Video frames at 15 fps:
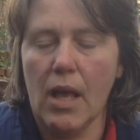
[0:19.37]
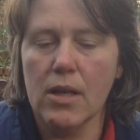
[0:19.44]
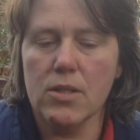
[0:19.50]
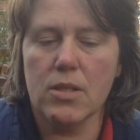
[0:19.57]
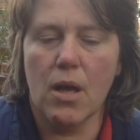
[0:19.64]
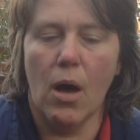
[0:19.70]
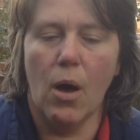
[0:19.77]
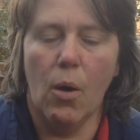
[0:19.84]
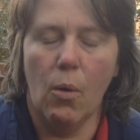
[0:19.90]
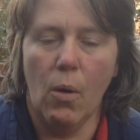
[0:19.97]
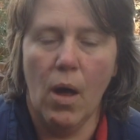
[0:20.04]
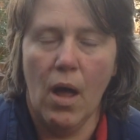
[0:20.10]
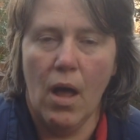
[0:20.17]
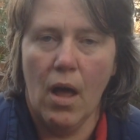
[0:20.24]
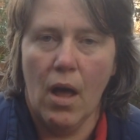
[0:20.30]

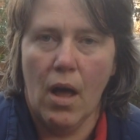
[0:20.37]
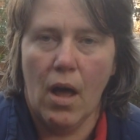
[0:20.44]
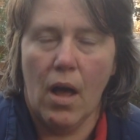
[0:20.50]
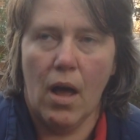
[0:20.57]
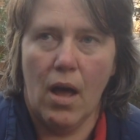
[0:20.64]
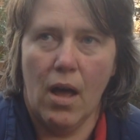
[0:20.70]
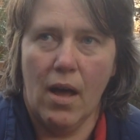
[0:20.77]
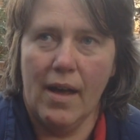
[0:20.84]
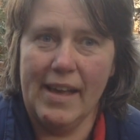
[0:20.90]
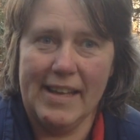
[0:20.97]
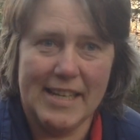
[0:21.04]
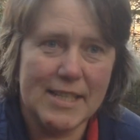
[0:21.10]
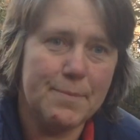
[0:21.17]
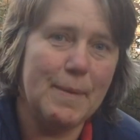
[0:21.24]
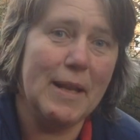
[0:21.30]
So
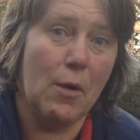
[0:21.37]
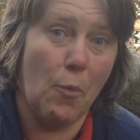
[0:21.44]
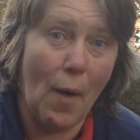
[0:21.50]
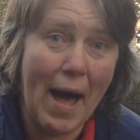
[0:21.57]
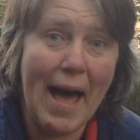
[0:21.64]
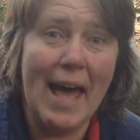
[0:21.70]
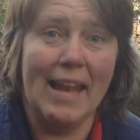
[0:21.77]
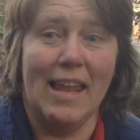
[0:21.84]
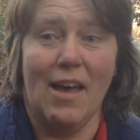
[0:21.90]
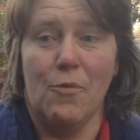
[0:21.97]
it has been a while.